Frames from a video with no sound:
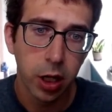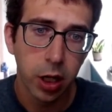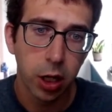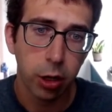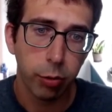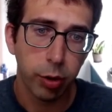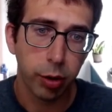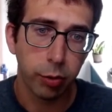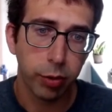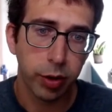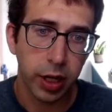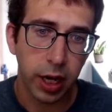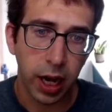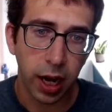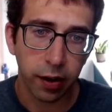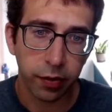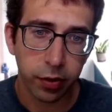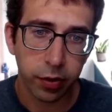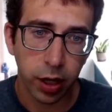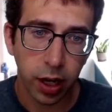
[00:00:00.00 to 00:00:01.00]
we would have
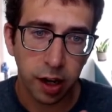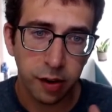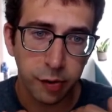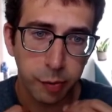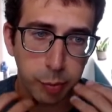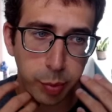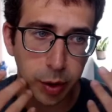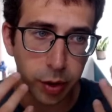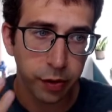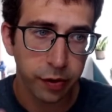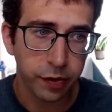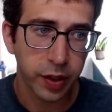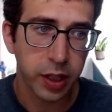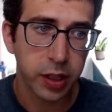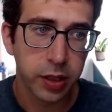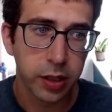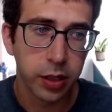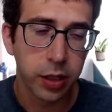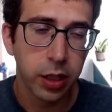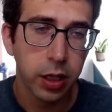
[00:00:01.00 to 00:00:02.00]
to have
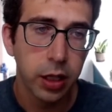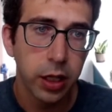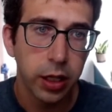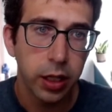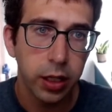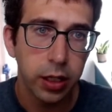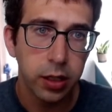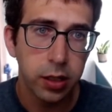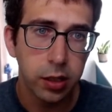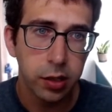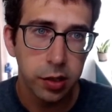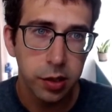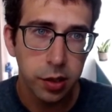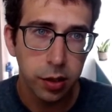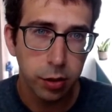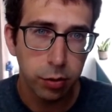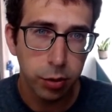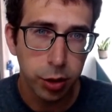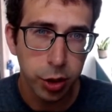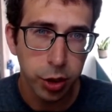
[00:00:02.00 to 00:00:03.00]
perfect
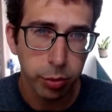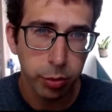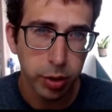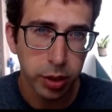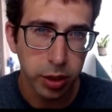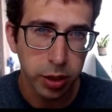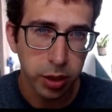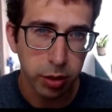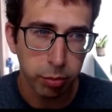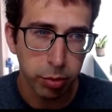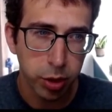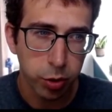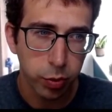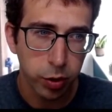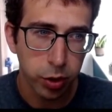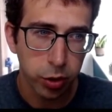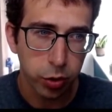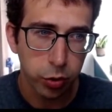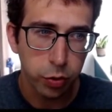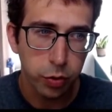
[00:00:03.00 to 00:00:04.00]
indistinguishability between
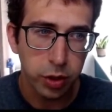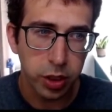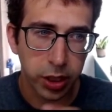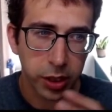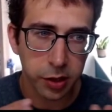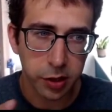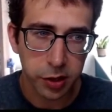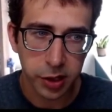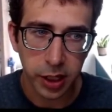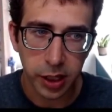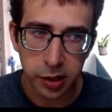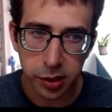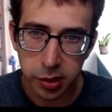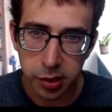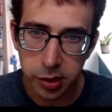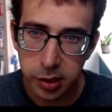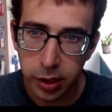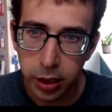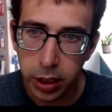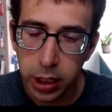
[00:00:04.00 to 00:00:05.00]
the two data
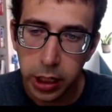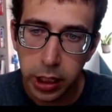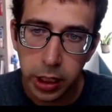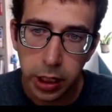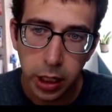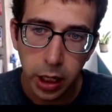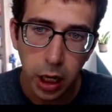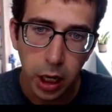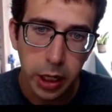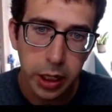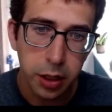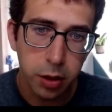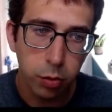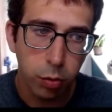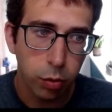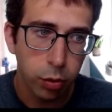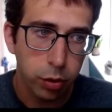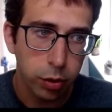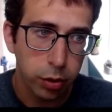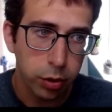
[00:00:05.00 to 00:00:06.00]
sets uh, in
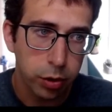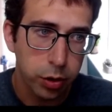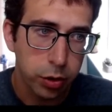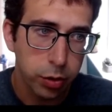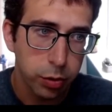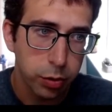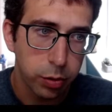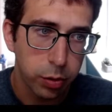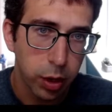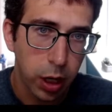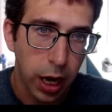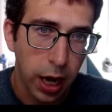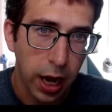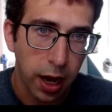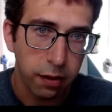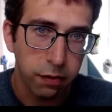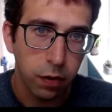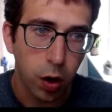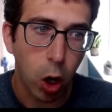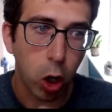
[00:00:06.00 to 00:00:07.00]
order to
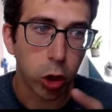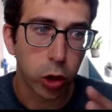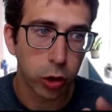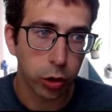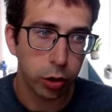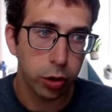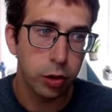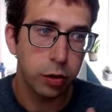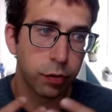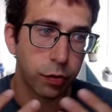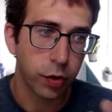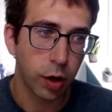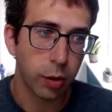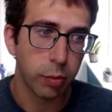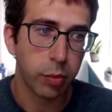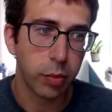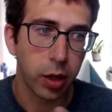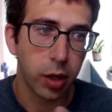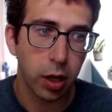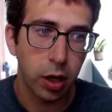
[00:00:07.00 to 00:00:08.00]
have unlearn
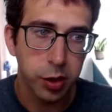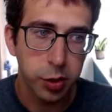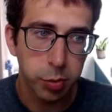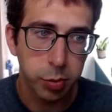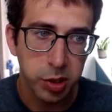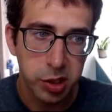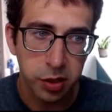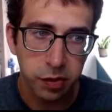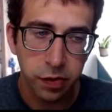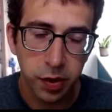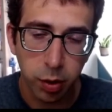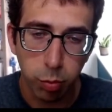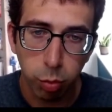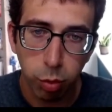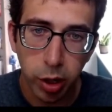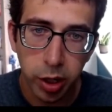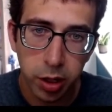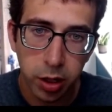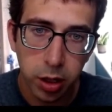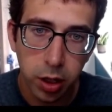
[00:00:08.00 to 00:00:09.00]
from a specific
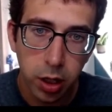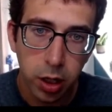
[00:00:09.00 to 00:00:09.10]
point,